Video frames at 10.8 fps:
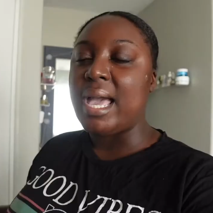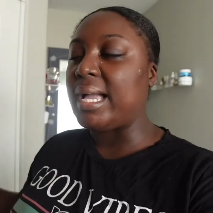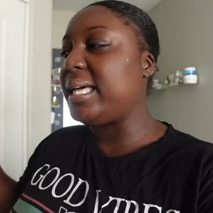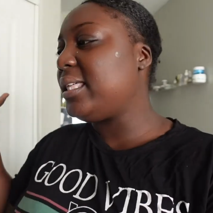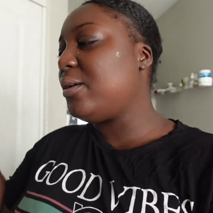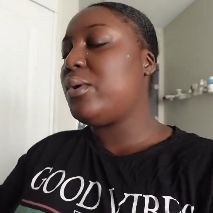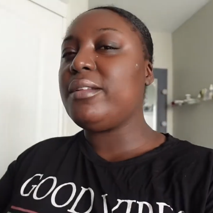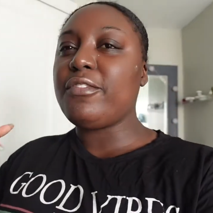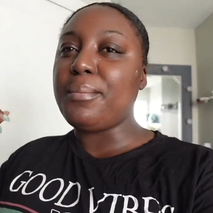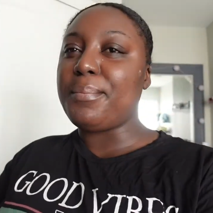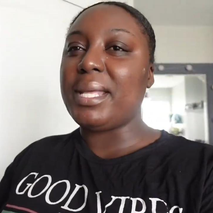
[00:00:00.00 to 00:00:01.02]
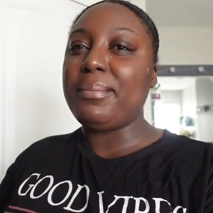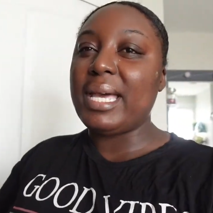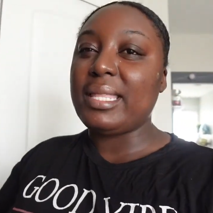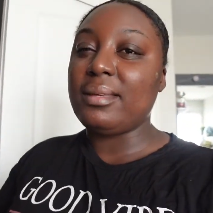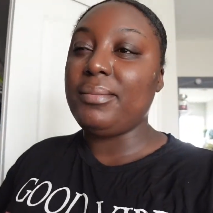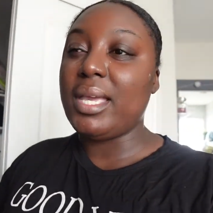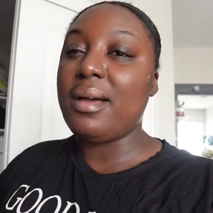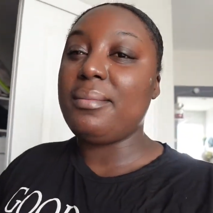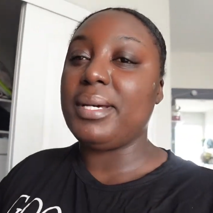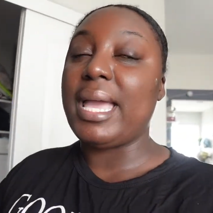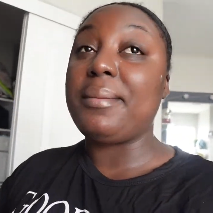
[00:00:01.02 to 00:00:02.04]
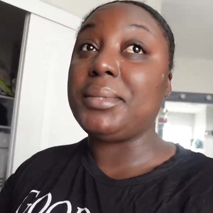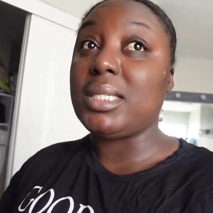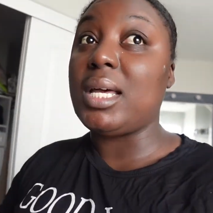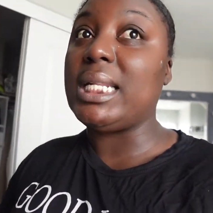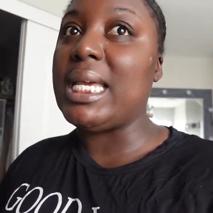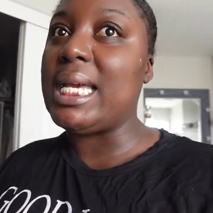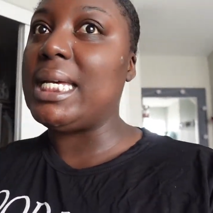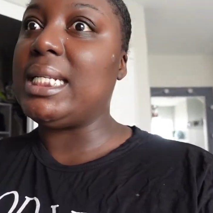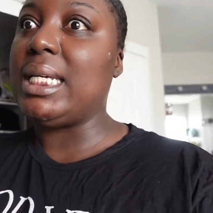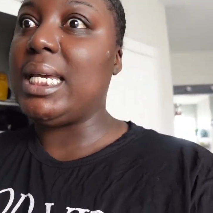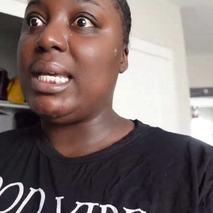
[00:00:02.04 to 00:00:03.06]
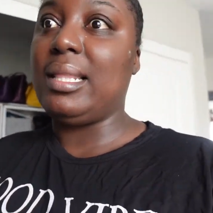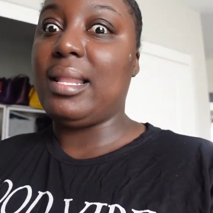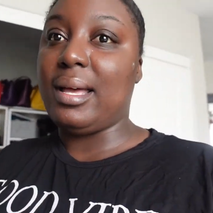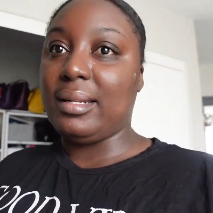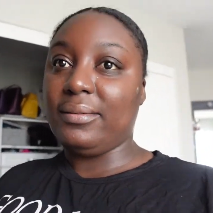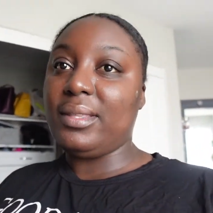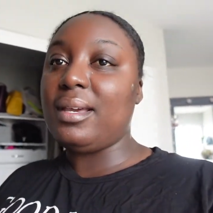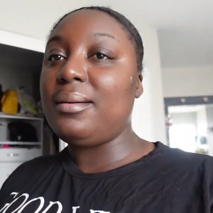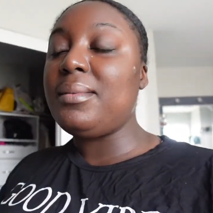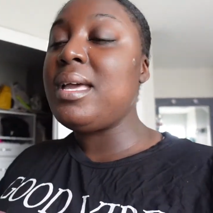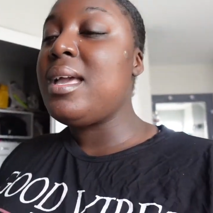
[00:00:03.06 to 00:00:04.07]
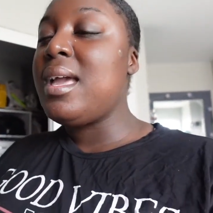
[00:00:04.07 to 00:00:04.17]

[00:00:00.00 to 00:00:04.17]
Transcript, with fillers: I got that one from Bed Bath and Beyond, but Amazon had a lot of them.